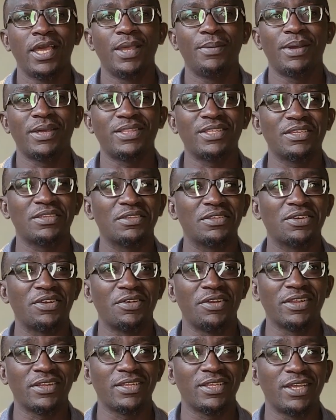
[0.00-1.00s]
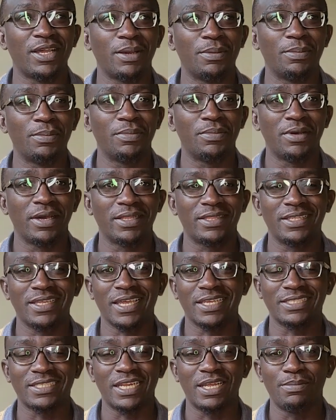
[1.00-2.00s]
I think currently I
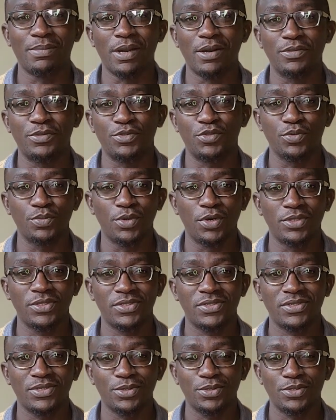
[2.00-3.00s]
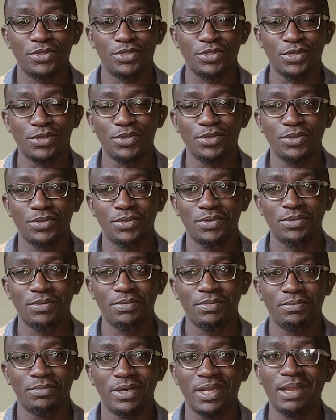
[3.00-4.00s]
started about 2 months so,
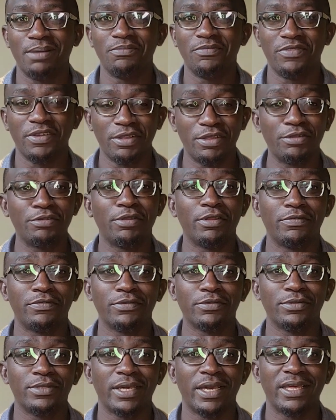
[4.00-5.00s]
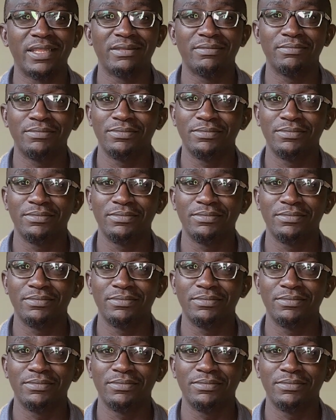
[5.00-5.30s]
but I'm very grateful that